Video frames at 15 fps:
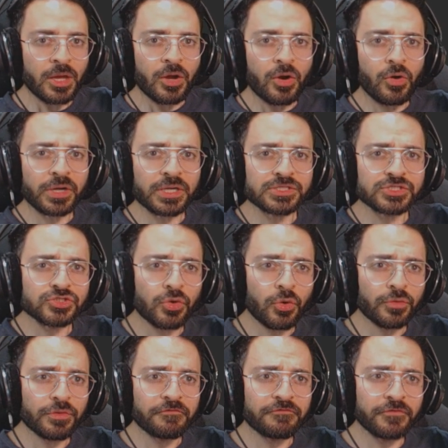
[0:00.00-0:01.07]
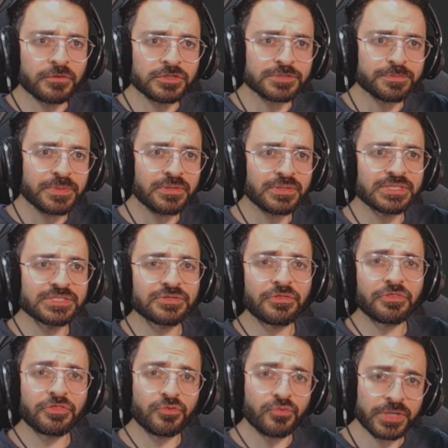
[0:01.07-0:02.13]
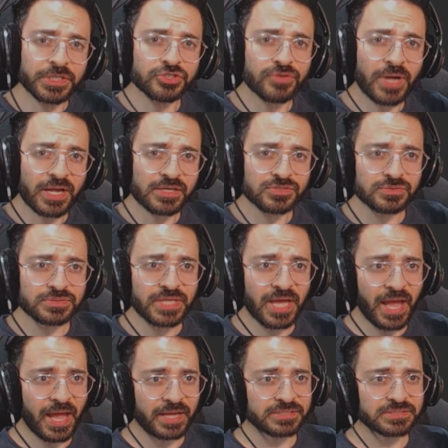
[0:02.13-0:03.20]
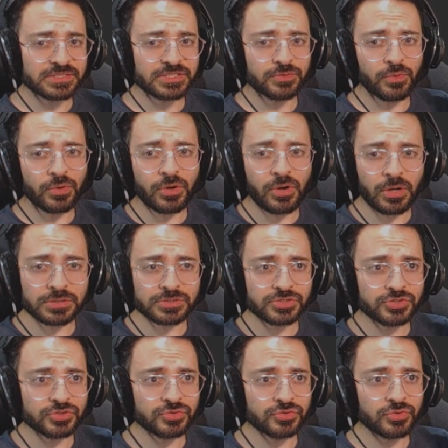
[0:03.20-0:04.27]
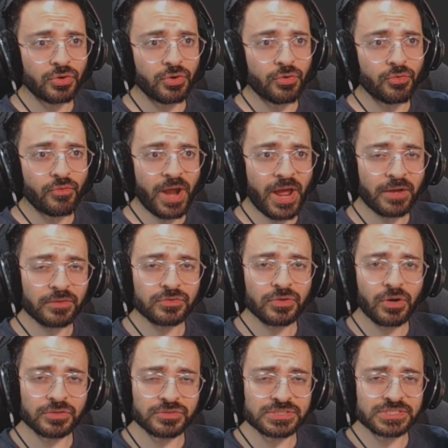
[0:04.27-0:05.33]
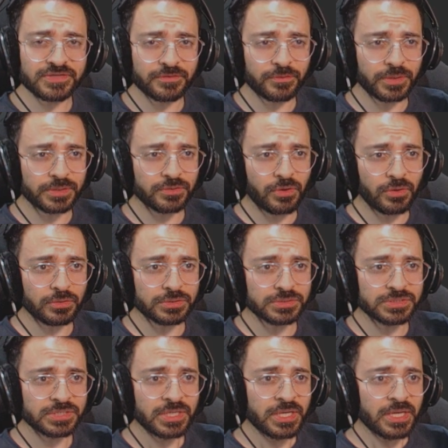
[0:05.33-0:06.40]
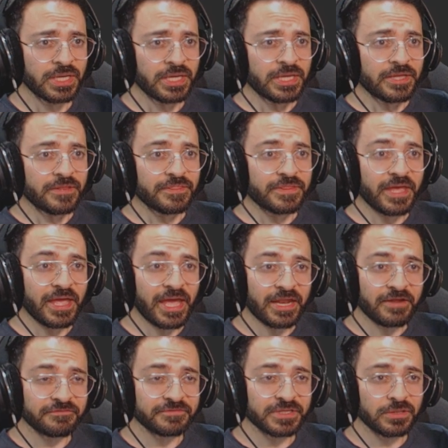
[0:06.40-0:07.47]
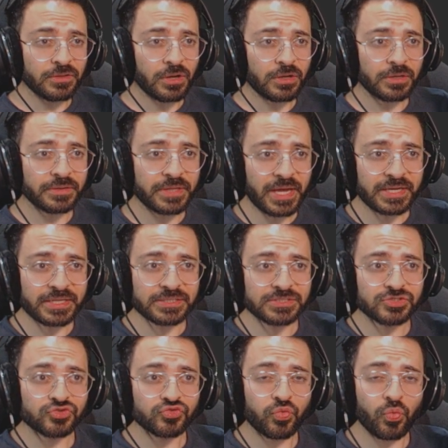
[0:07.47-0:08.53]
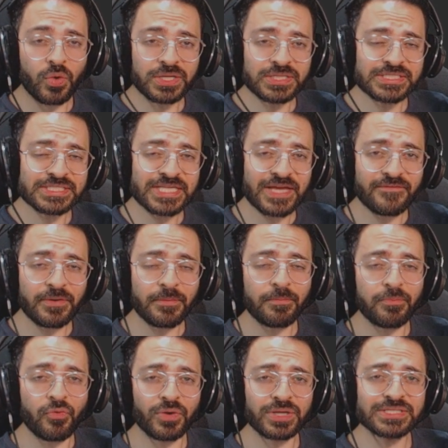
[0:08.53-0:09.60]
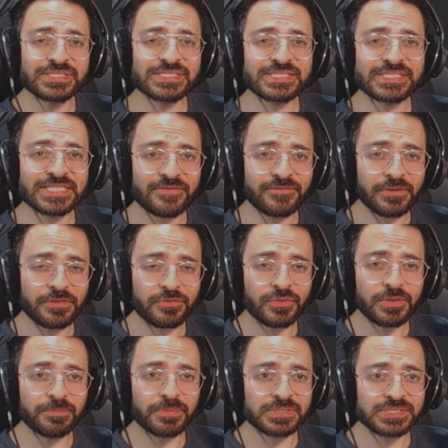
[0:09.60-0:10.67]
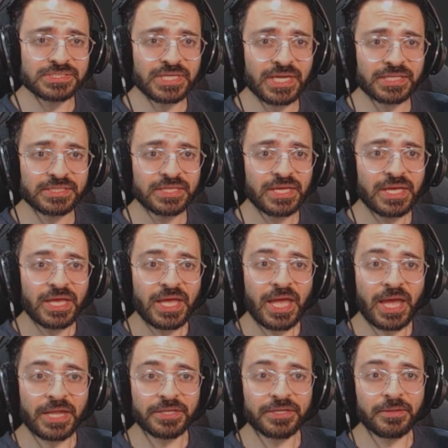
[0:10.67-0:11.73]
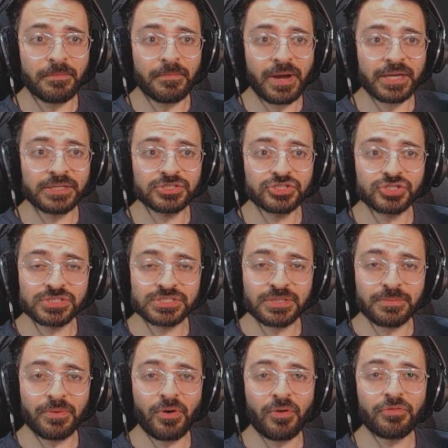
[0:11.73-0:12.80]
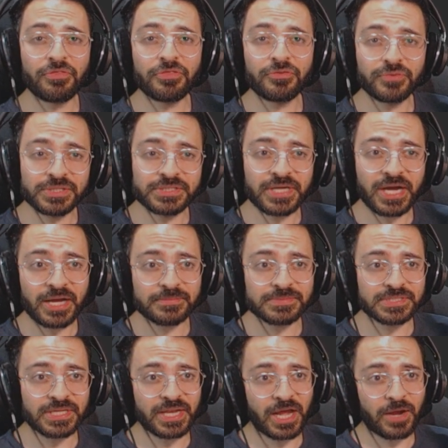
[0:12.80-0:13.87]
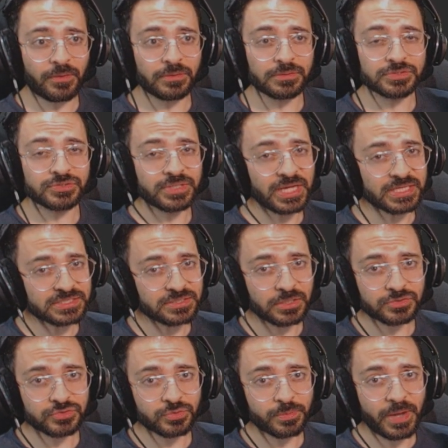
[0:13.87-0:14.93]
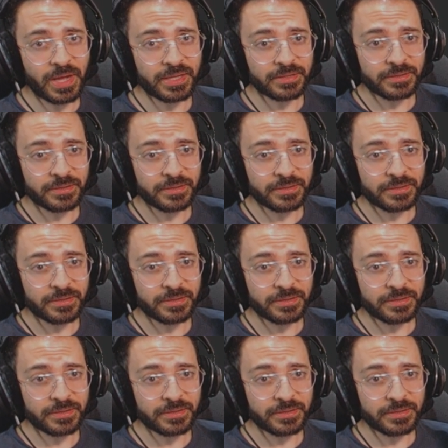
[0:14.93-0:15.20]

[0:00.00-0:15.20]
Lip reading: Okay, so the first build is 3 Draxos Axe. It will cost you around $171. The NFT luck on that is 27.73%, and you can mine just about 3 times an hour, so that's not too bad.